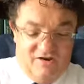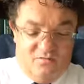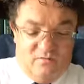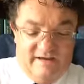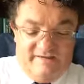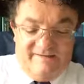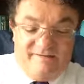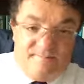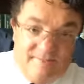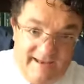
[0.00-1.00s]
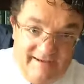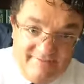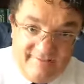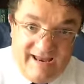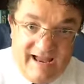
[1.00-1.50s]
We
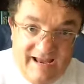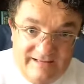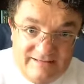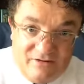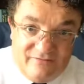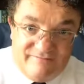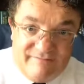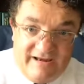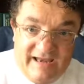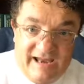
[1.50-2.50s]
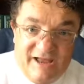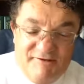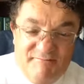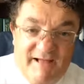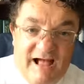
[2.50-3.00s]
displace the idol of money
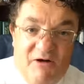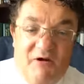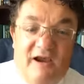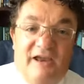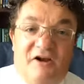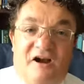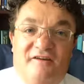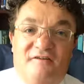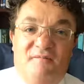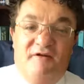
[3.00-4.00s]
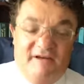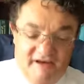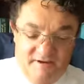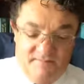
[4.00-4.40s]
and power in our spirit